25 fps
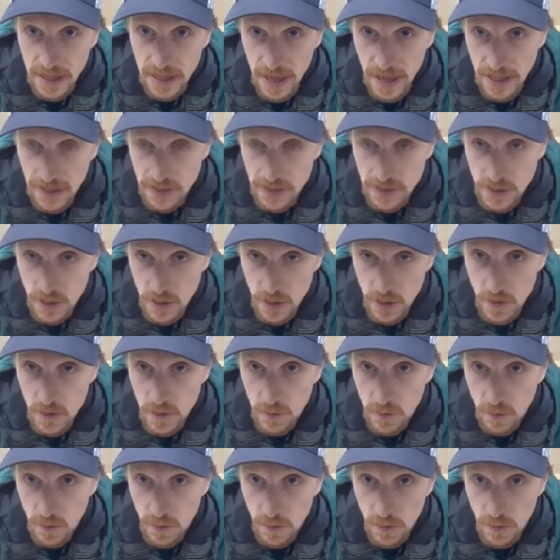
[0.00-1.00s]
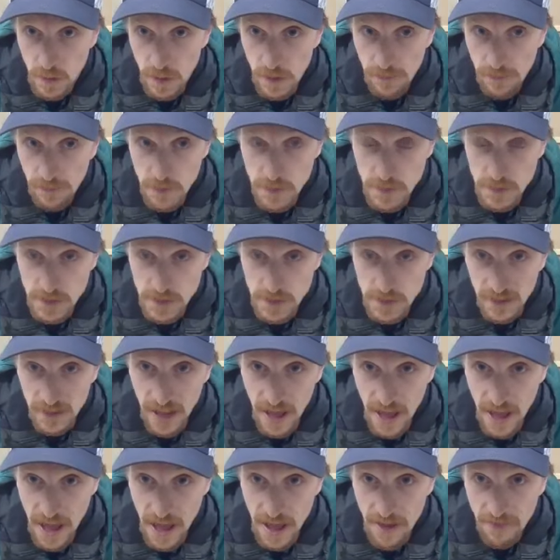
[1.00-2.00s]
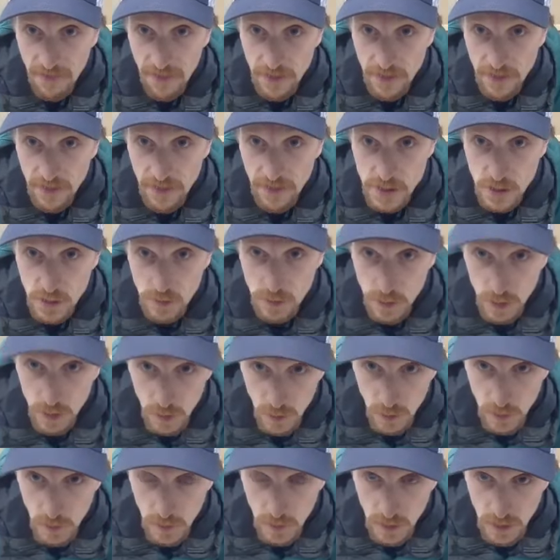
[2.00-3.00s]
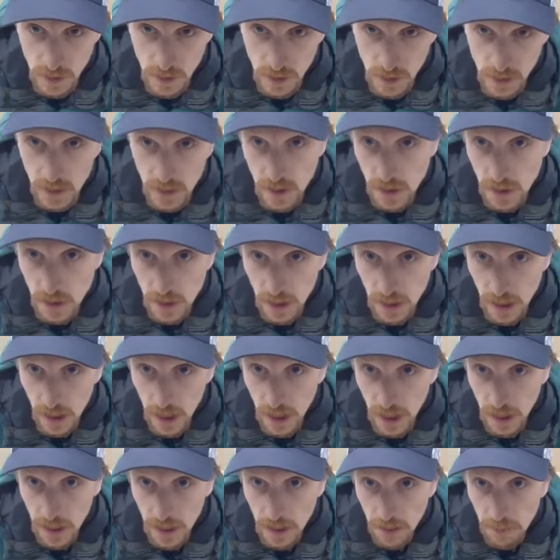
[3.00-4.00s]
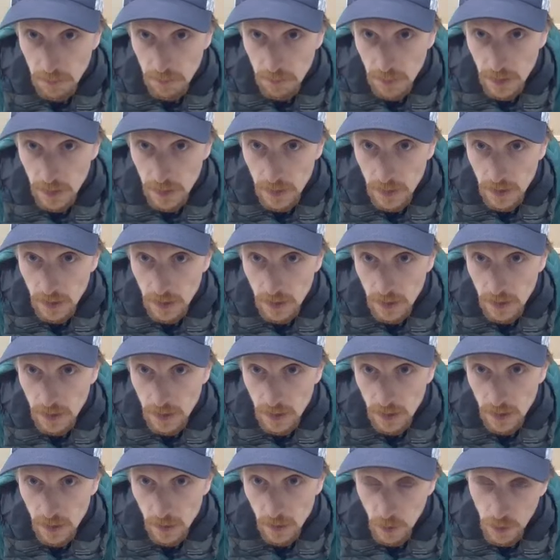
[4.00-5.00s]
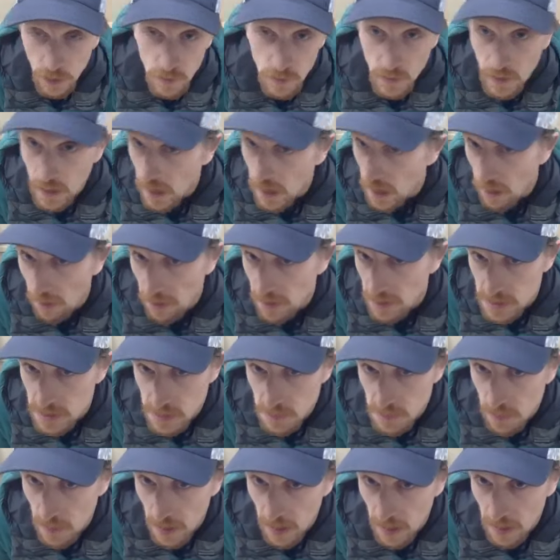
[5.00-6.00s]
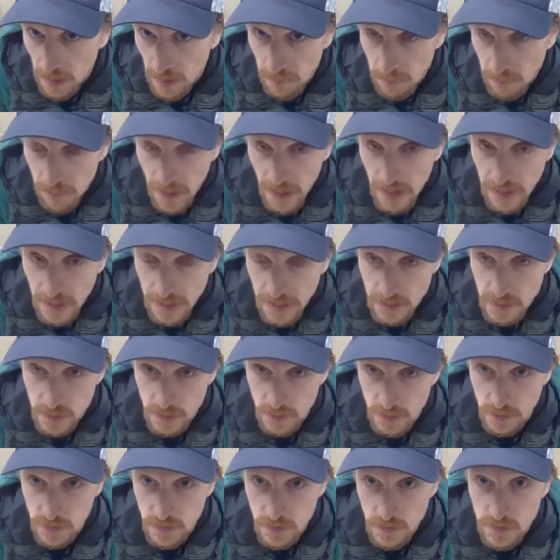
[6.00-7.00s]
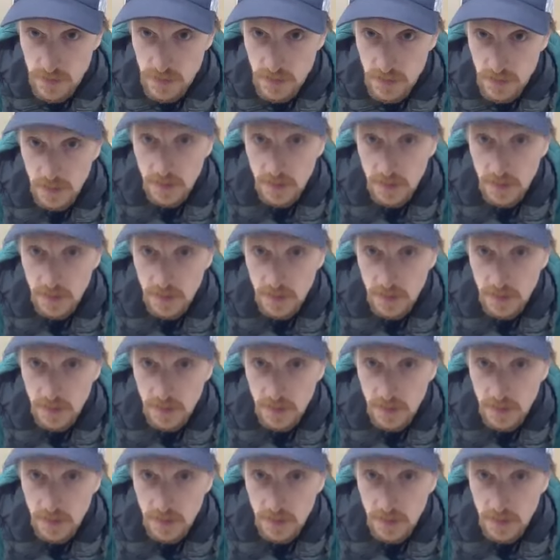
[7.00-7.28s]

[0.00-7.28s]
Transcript: And so if you still have the screw um, or you carry spare binding screws,